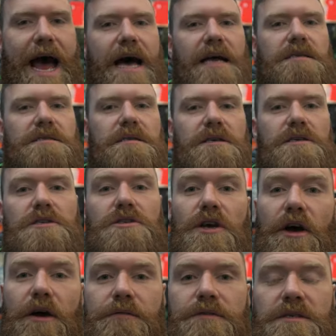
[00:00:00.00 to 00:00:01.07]
and
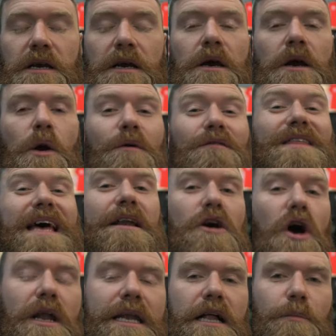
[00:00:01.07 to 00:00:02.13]
serves. We've then
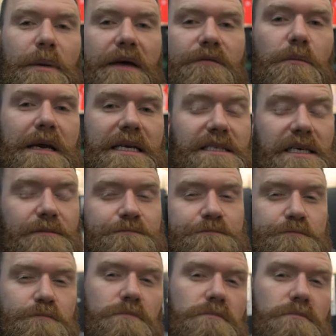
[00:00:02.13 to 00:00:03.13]
got a little bit of a meeting.